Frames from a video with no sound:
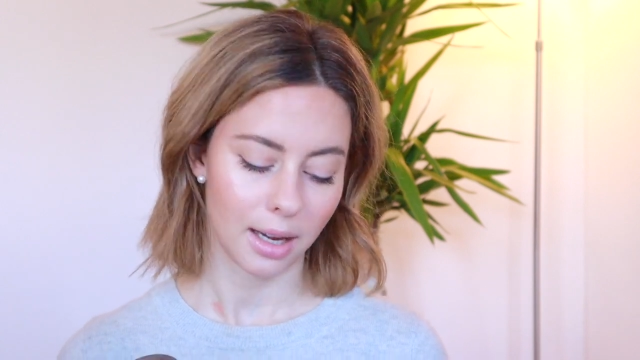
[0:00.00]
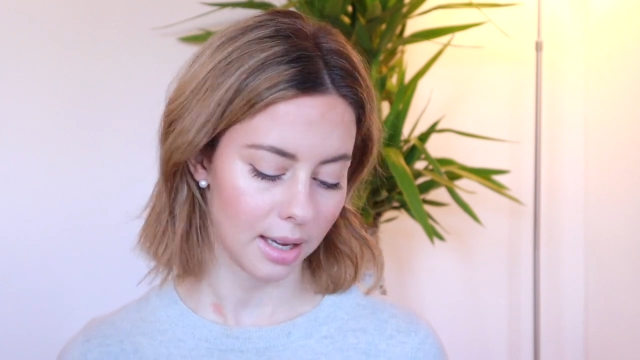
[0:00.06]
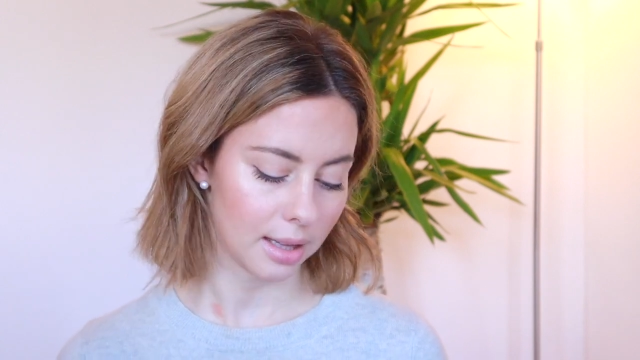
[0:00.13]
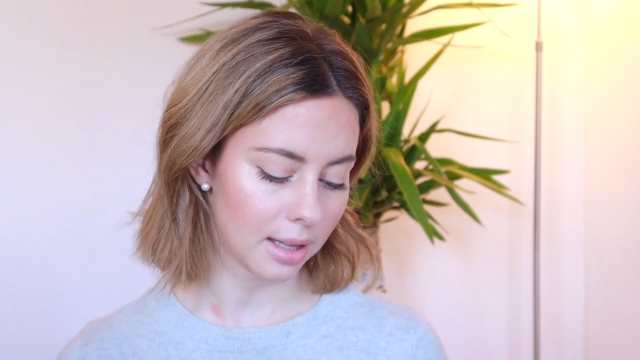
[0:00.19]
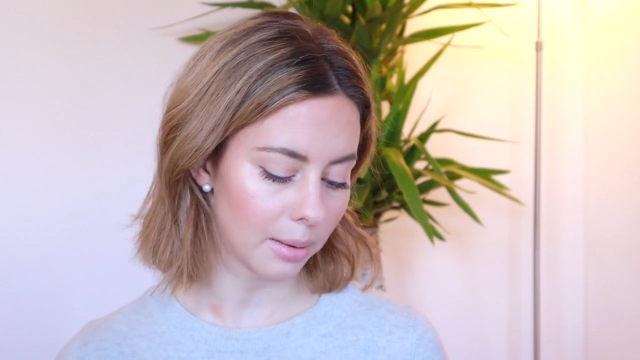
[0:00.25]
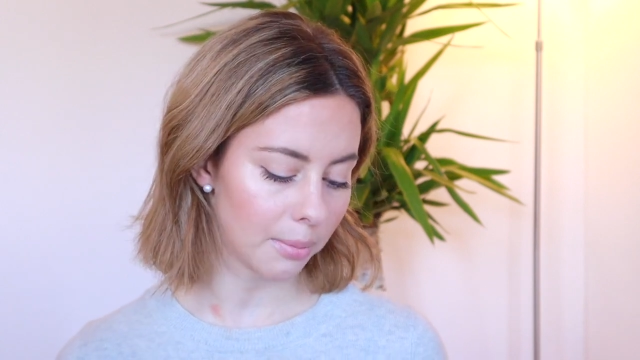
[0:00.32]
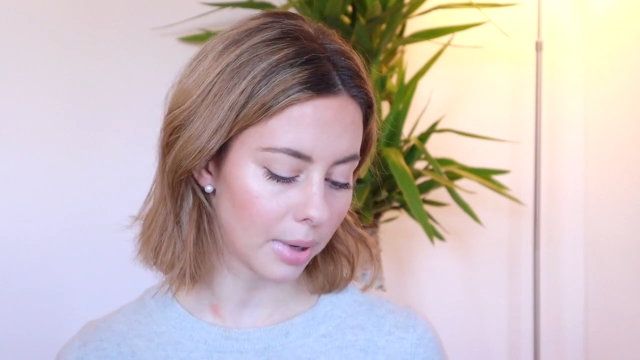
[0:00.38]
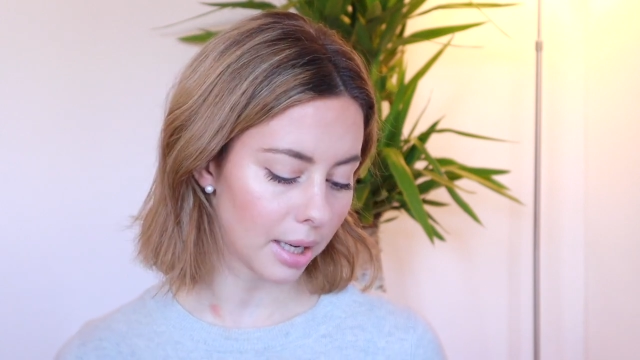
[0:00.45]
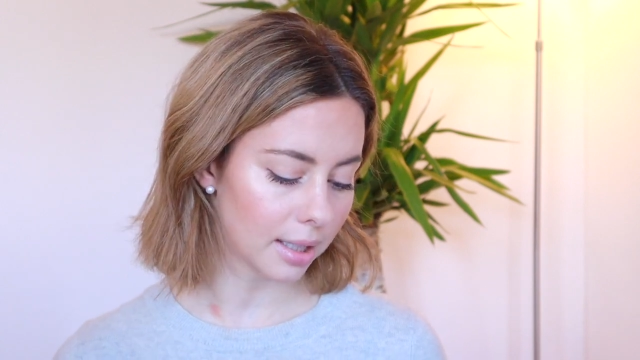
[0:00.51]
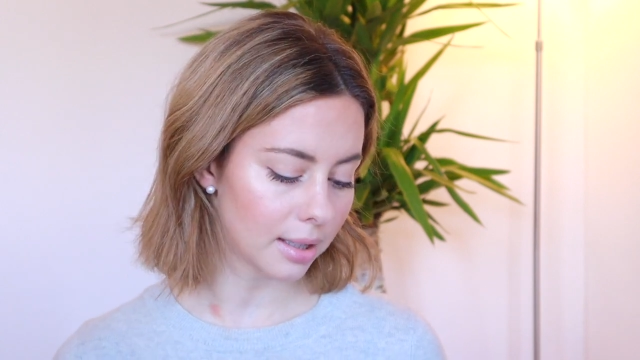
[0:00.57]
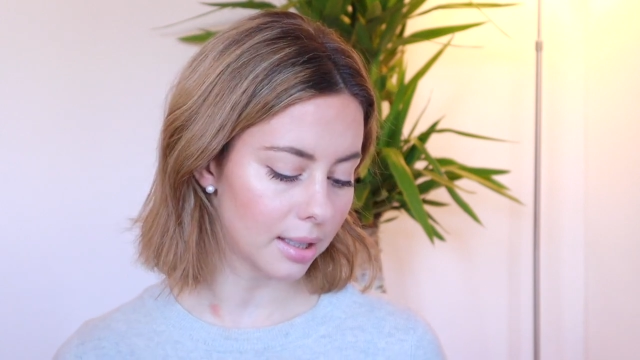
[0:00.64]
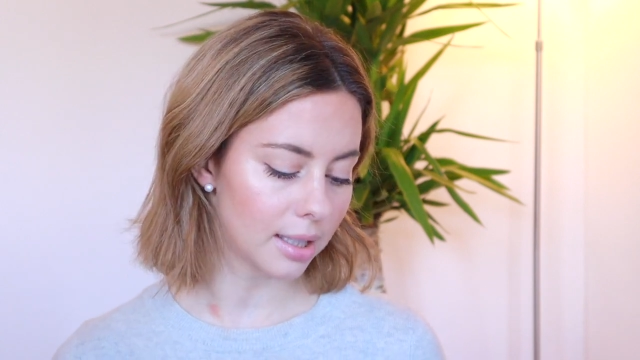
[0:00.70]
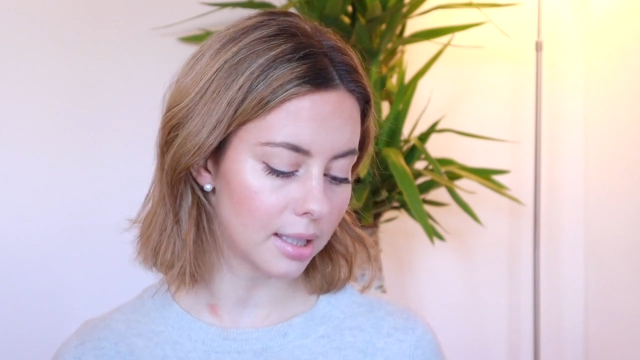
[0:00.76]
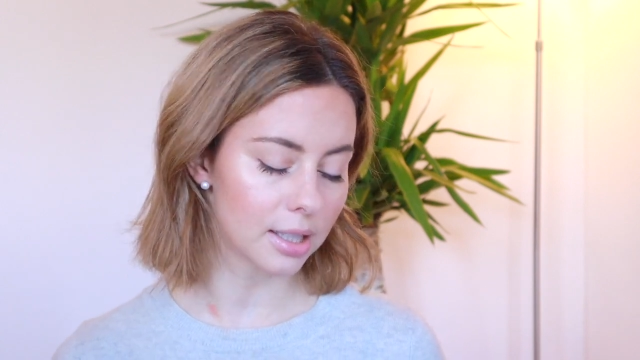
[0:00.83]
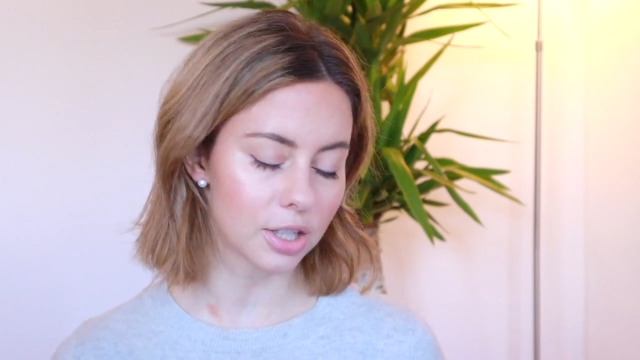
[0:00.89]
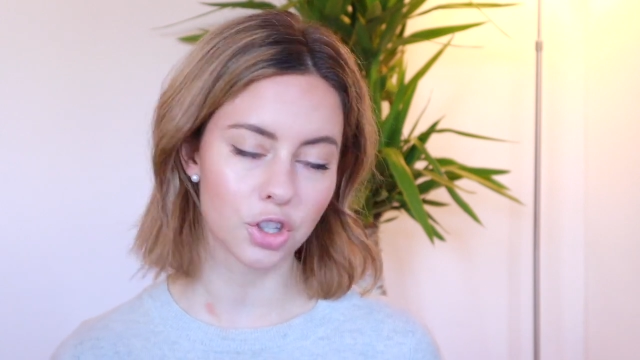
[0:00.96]
And they make
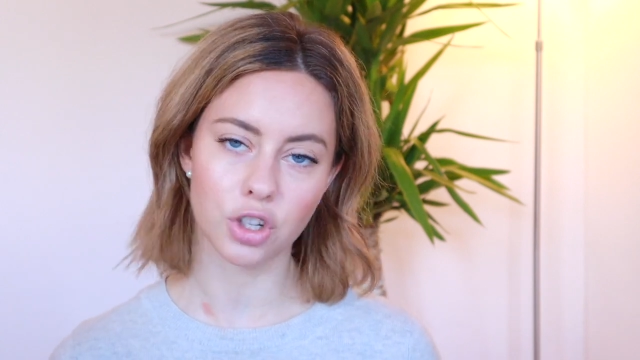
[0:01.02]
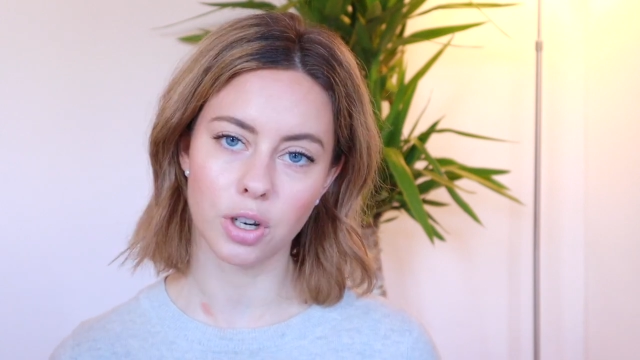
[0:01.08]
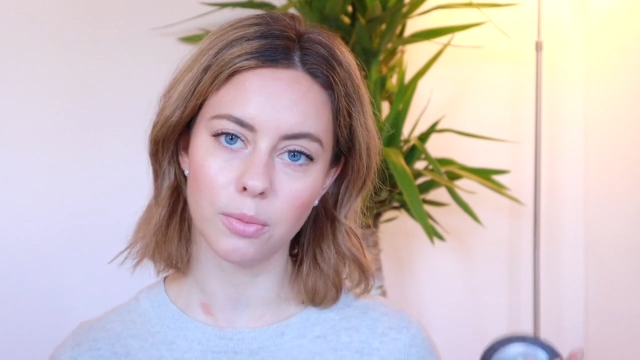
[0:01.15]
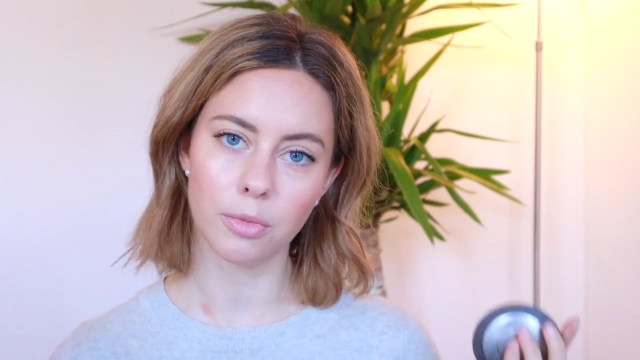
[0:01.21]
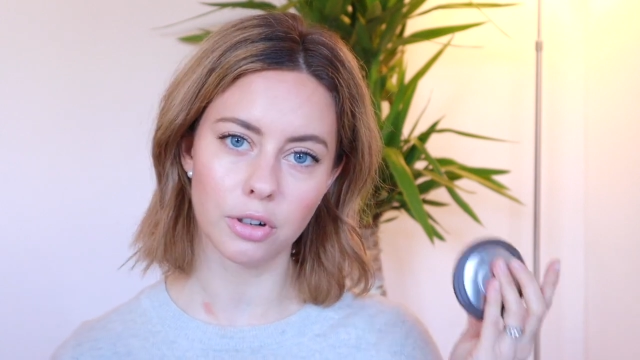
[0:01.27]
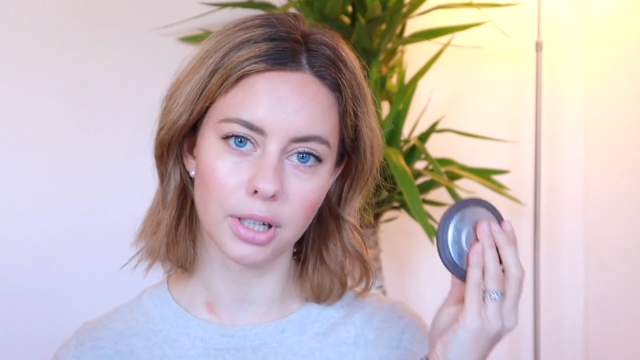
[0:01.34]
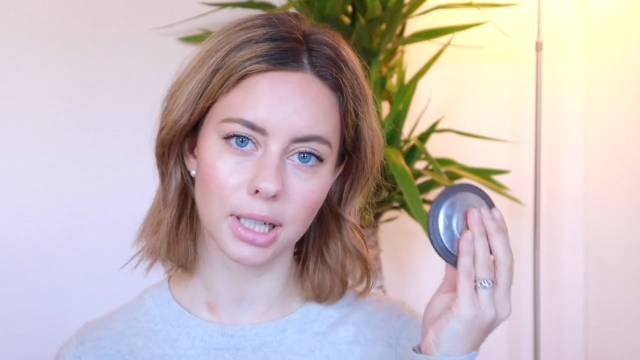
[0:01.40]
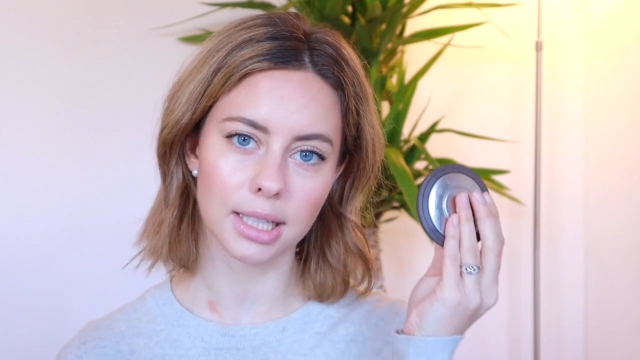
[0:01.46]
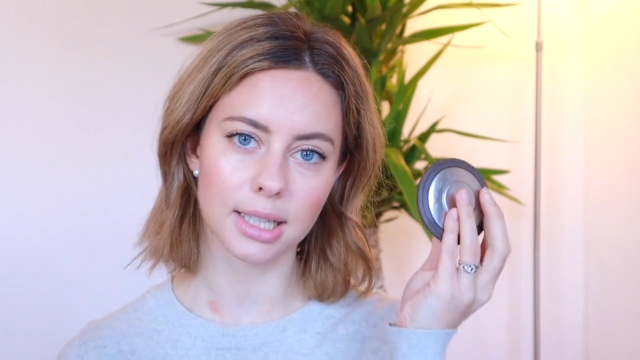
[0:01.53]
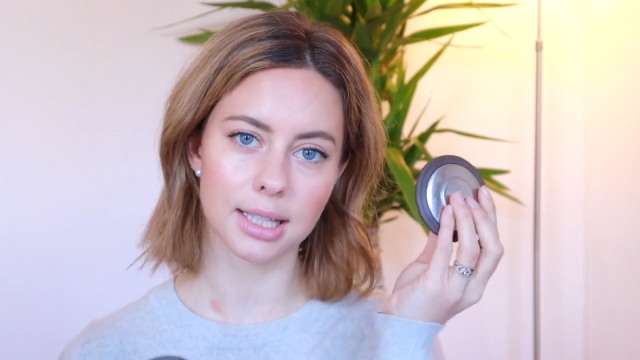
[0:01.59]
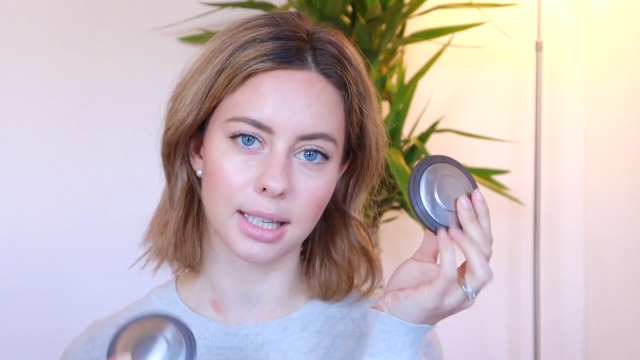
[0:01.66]
these shimmering